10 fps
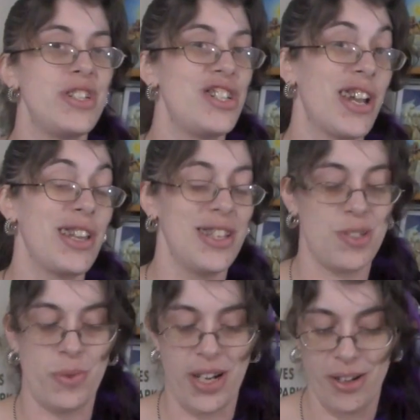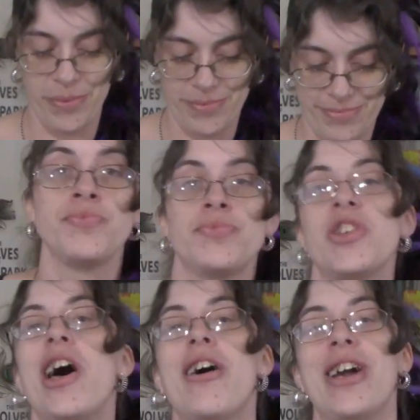to checking this one out.
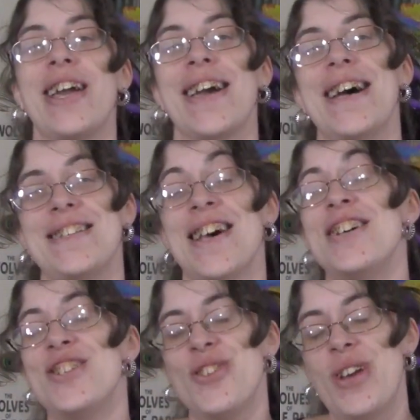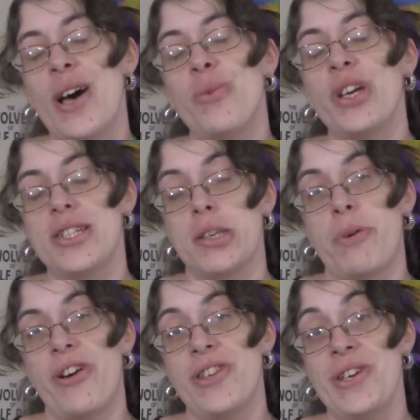Alright guys, so now we'll get to the
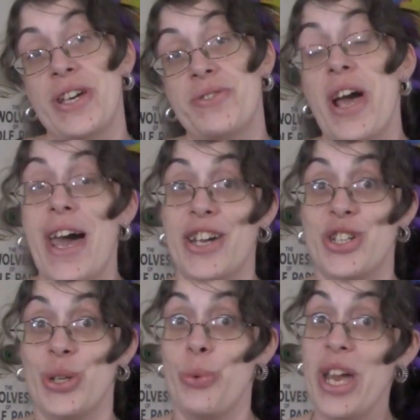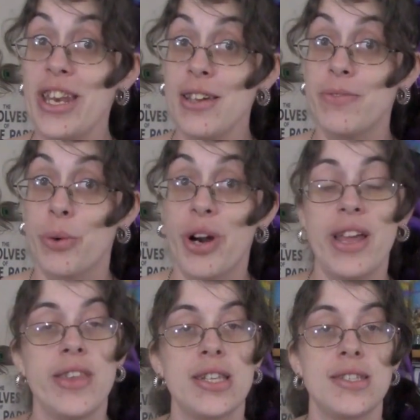part that you guys are actually waiting for,
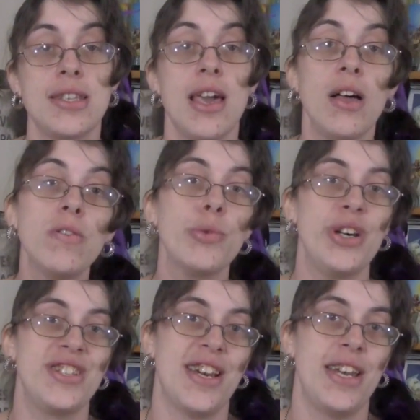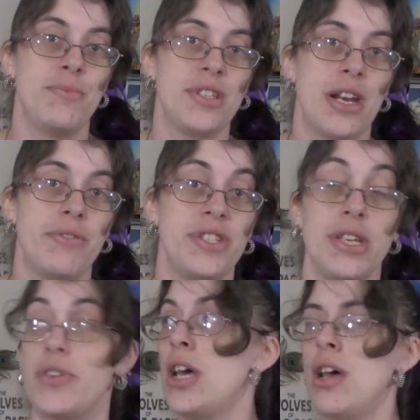and that's the ElfQuest items that I
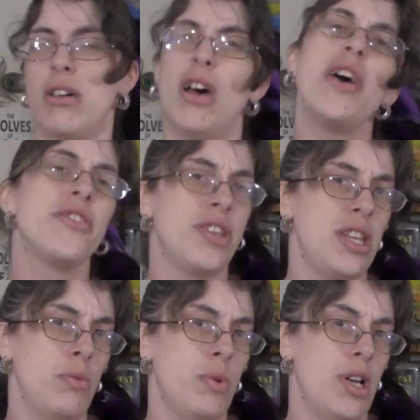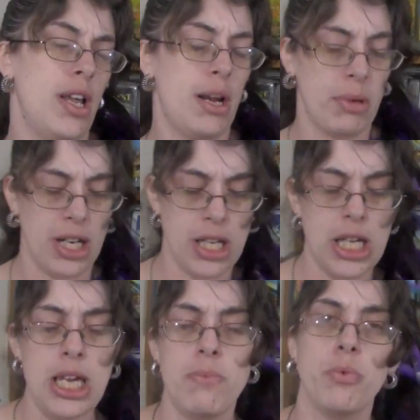received, other than the one that I'm going to
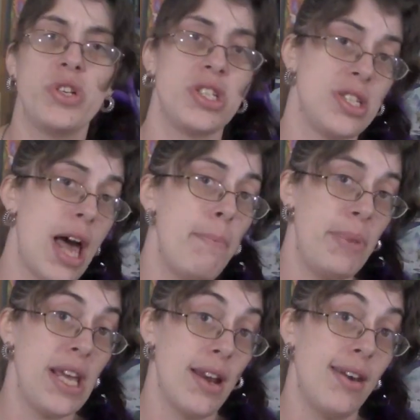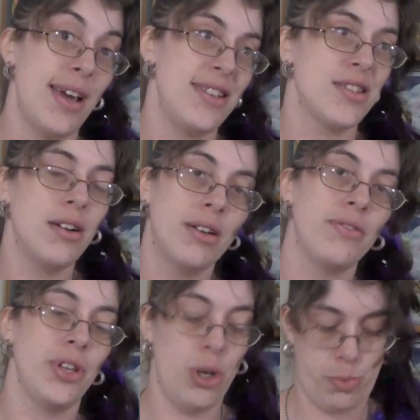keep, which is that big nice
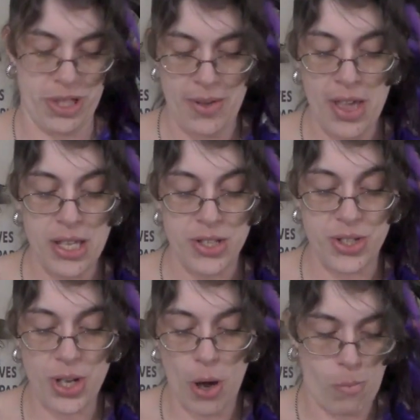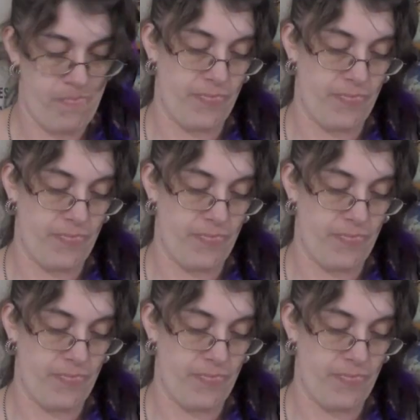envelope. So